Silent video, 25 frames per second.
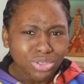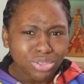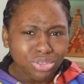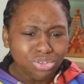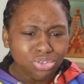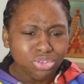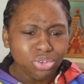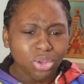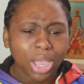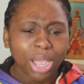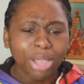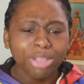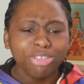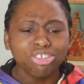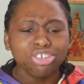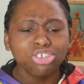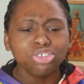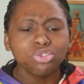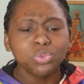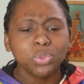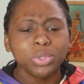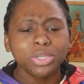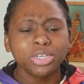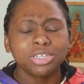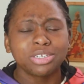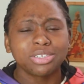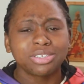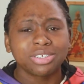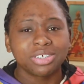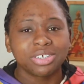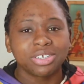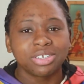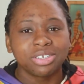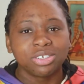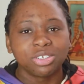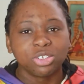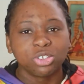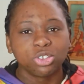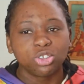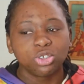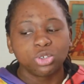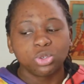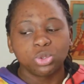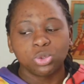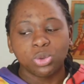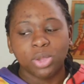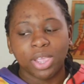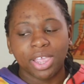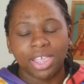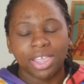So I just wanted to
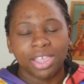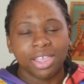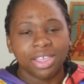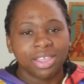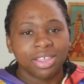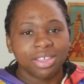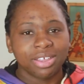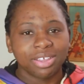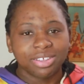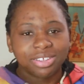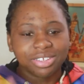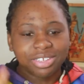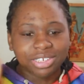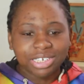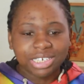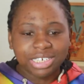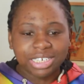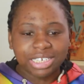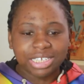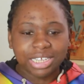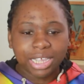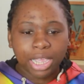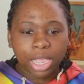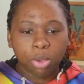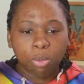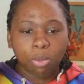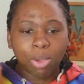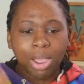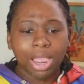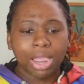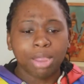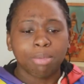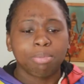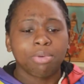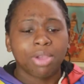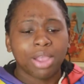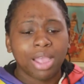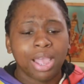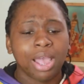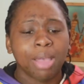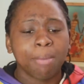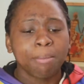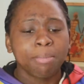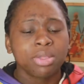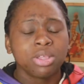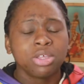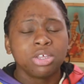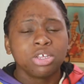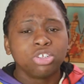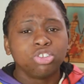do a DIY
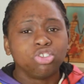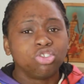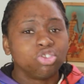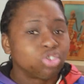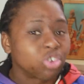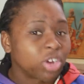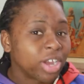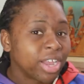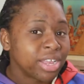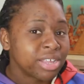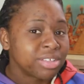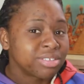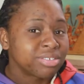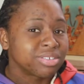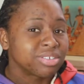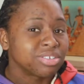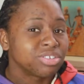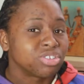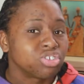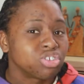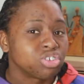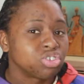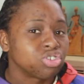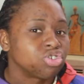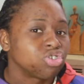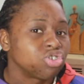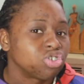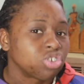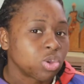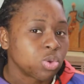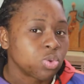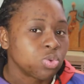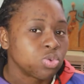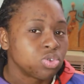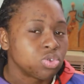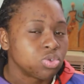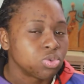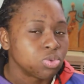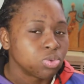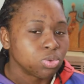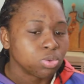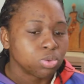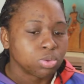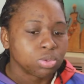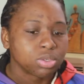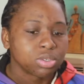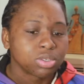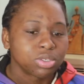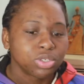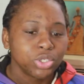prom dress to show
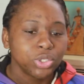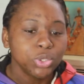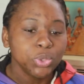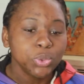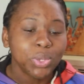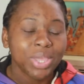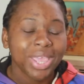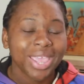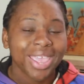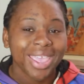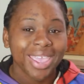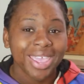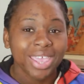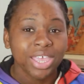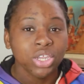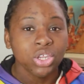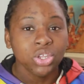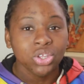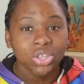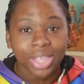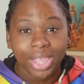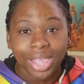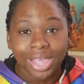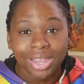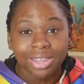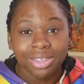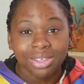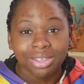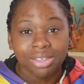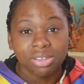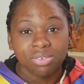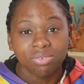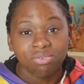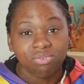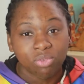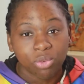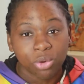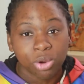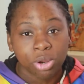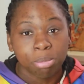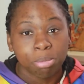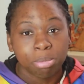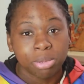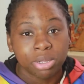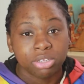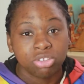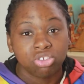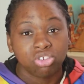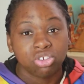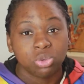you can look elegant for a
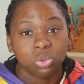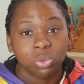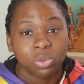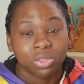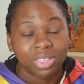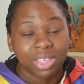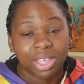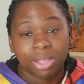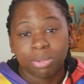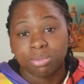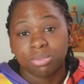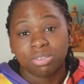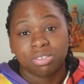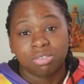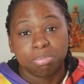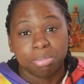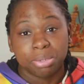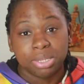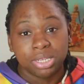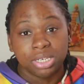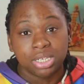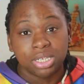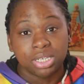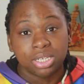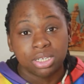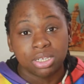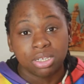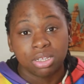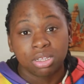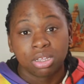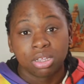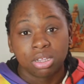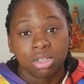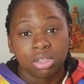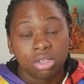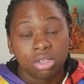budget without spending